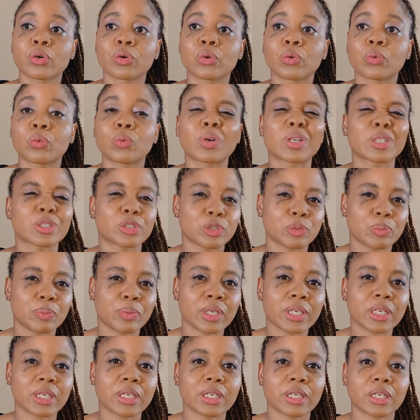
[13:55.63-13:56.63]
want to
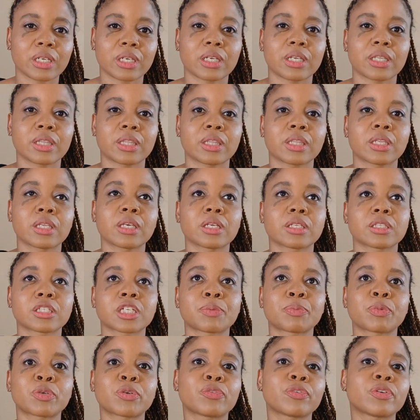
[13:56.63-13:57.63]
be in, and
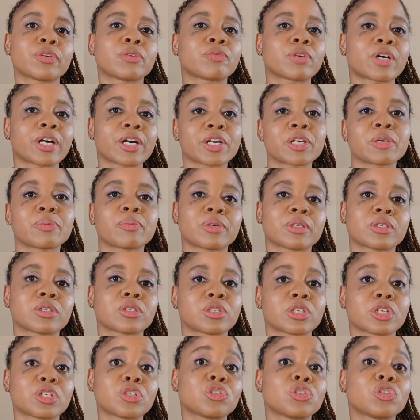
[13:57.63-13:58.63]
type of environments
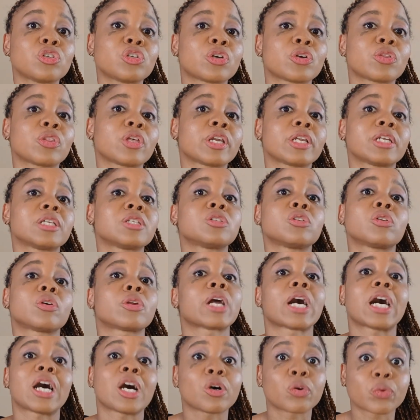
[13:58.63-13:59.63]
that you know that is not
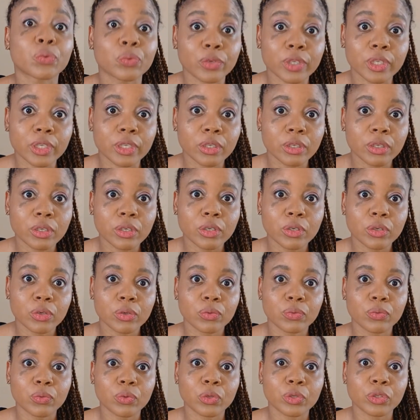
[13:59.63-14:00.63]
healthy
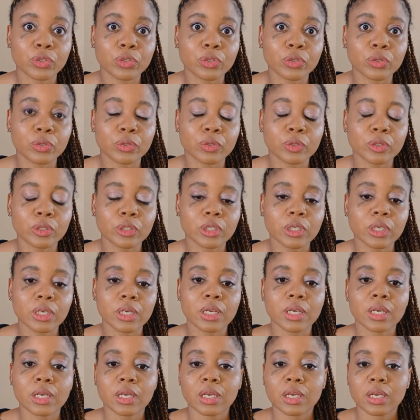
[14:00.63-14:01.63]
for you.
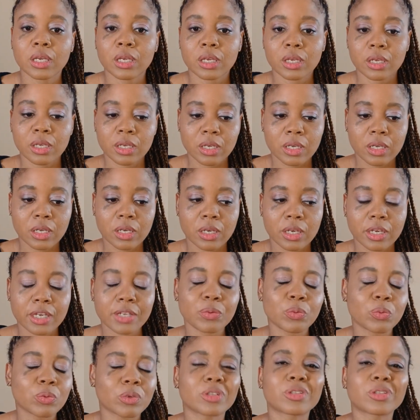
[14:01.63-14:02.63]
It will